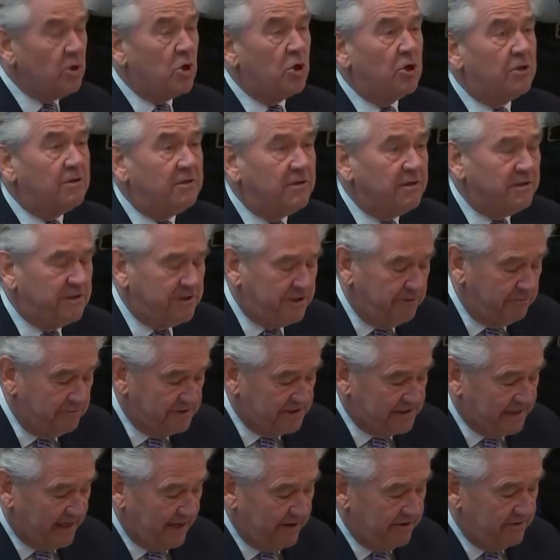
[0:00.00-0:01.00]
couldn't do
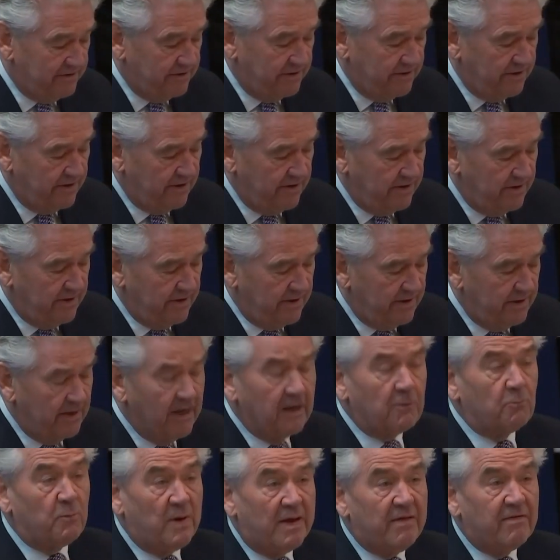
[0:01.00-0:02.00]
so
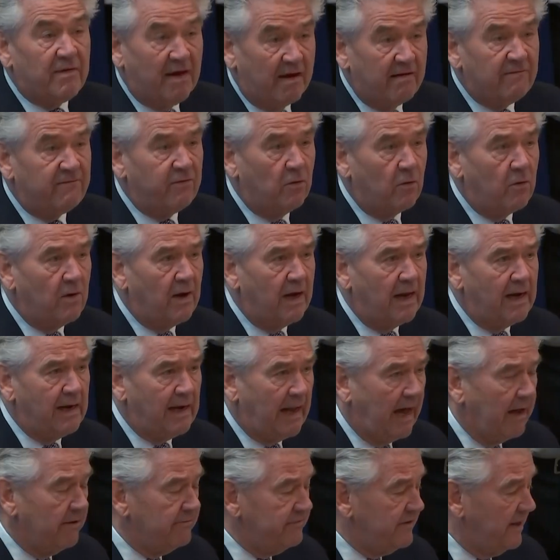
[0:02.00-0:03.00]
and we therefore
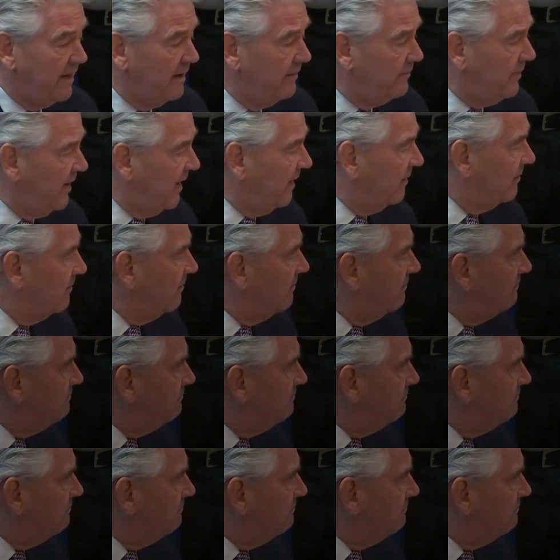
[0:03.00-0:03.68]
allowed the appeal.